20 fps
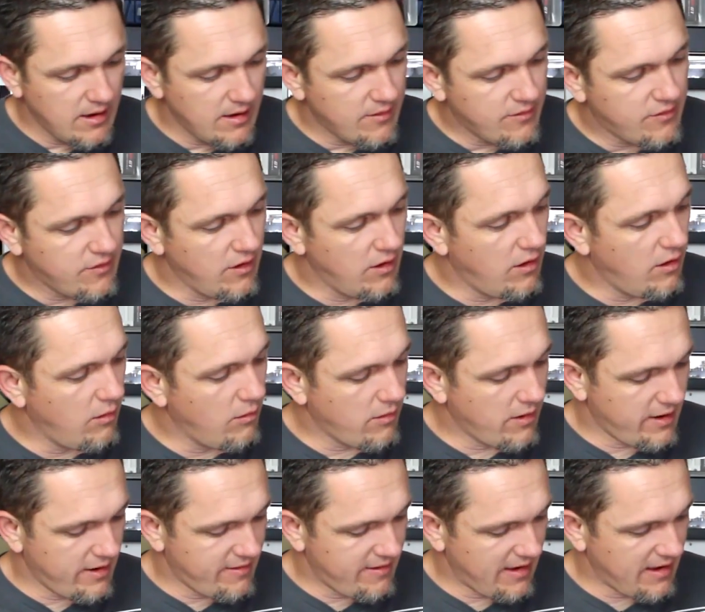So
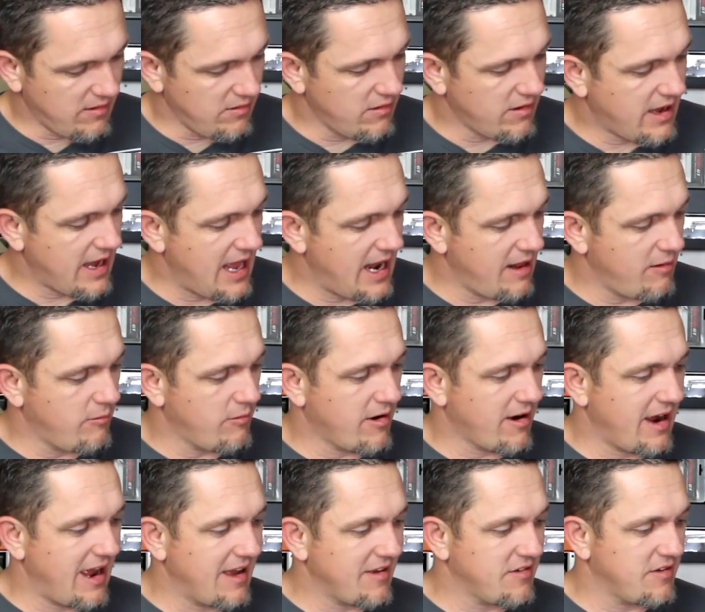we're going to take a look at it, and
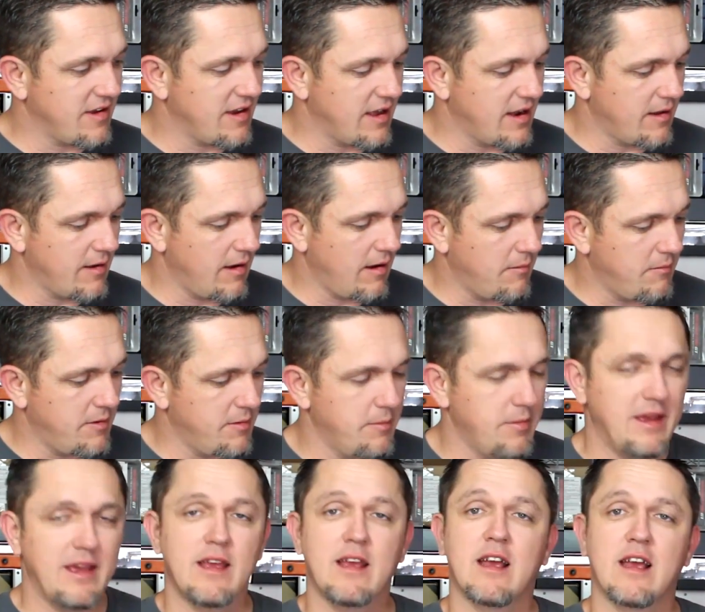we're actually I'm going to
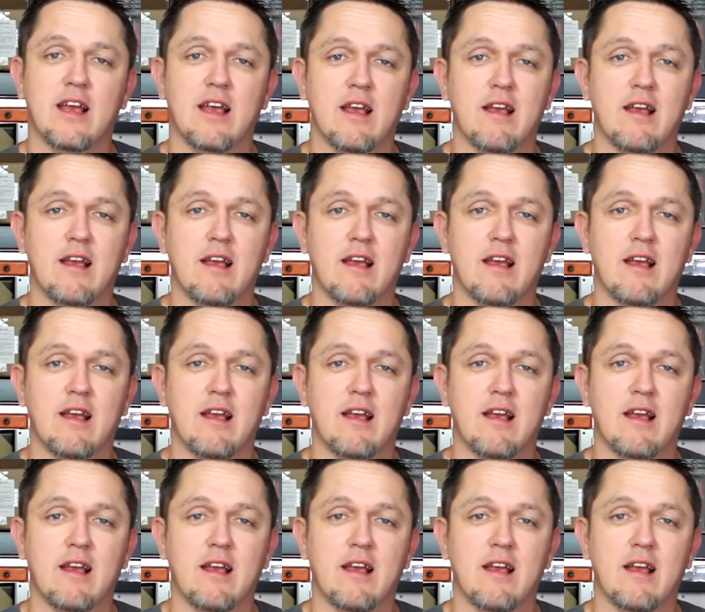be